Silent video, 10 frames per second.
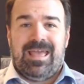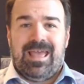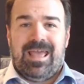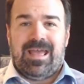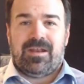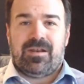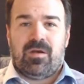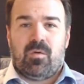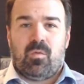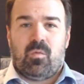And
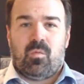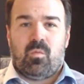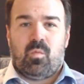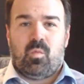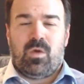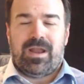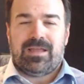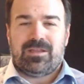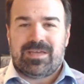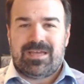when I
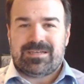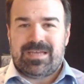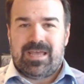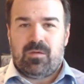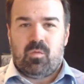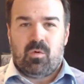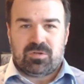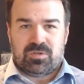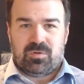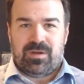look at a war
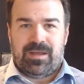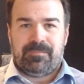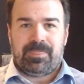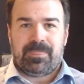story,